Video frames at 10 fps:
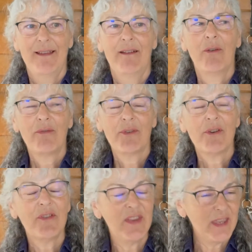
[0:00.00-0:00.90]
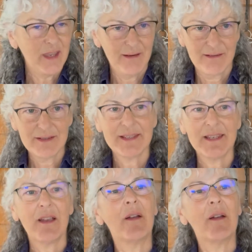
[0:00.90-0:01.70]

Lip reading: over the years,